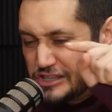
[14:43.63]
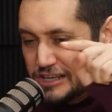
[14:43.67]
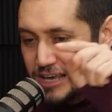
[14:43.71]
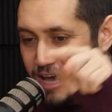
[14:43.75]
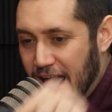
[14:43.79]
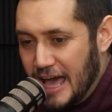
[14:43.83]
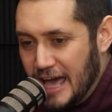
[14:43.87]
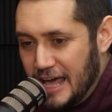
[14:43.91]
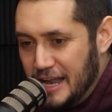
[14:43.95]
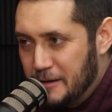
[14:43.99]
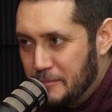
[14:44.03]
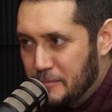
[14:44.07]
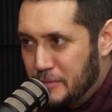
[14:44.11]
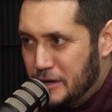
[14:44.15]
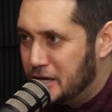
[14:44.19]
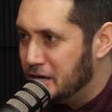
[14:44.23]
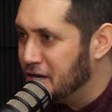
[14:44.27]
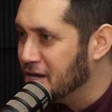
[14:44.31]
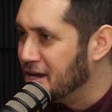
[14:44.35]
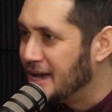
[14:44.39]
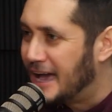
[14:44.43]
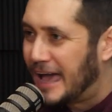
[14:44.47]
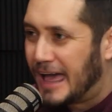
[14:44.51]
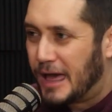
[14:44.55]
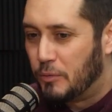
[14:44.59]
the
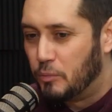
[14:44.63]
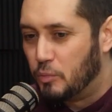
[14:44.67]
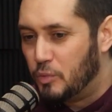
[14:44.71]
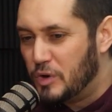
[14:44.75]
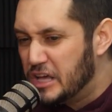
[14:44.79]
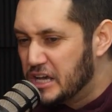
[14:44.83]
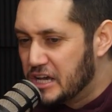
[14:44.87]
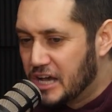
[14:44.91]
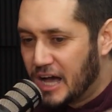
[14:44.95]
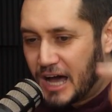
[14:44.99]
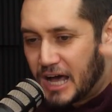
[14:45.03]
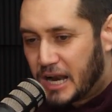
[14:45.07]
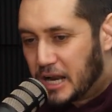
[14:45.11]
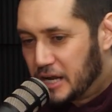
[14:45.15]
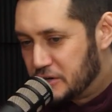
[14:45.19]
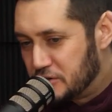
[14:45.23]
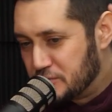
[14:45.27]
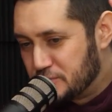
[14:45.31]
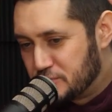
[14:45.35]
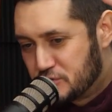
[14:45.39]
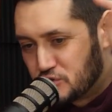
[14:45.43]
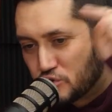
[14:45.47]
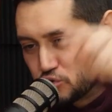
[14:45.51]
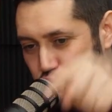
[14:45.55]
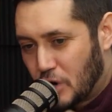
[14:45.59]
enemy and we gotta
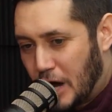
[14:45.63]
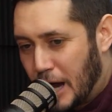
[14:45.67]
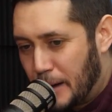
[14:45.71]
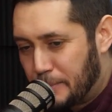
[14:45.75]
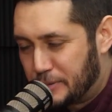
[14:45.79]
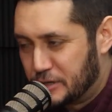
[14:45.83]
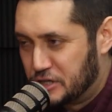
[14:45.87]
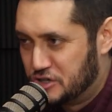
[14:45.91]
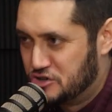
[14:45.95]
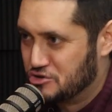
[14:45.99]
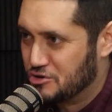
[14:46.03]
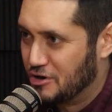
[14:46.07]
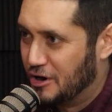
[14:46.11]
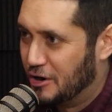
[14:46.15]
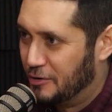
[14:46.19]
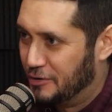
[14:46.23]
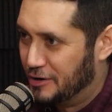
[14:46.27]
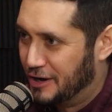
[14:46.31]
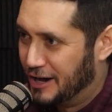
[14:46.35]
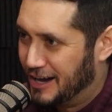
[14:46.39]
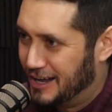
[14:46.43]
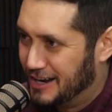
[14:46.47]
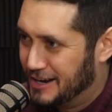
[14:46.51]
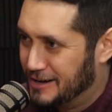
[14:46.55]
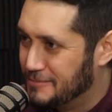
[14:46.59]
drop a
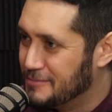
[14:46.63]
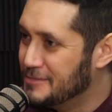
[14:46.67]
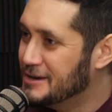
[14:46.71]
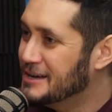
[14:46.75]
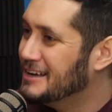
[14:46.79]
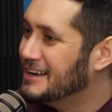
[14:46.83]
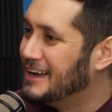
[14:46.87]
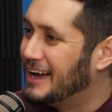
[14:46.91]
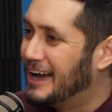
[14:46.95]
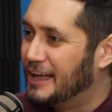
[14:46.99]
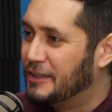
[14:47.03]
drone on them. Yeah.